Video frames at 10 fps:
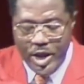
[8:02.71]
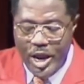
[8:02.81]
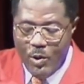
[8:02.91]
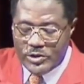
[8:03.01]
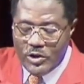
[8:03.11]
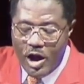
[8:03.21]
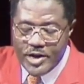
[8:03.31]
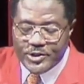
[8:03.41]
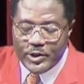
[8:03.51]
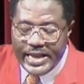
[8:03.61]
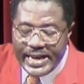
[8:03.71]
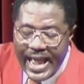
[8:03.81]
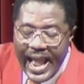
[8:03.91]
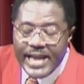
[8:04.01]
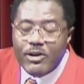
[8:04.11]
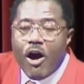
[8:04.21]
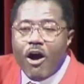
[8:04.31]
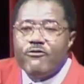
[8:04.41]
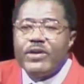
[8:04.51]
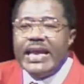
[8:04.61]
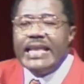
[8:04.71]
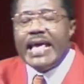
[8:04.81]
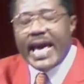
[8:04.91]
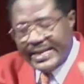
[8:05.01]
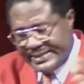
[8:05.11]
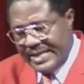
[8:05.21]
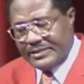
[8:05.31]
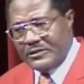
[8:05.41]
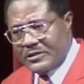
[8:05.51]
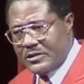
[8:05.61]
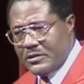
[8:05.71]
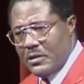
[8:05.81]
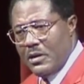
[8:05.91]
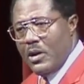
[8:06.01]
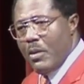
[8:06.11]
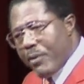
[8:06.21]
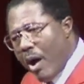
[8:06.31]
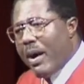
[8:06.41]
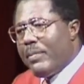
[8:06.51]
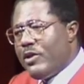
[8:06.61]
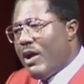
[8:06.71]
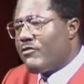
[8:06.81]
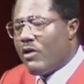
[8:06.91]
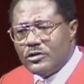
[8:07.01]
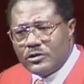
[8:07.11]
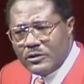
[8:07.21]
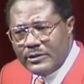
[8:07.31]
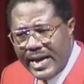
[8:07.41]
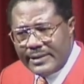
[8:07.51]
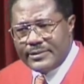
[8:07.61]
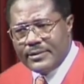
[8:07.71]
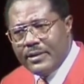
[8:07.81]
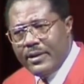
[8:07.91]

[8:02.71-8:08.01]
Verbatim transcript: He was also denied of inheritance. Probably you have gone through that.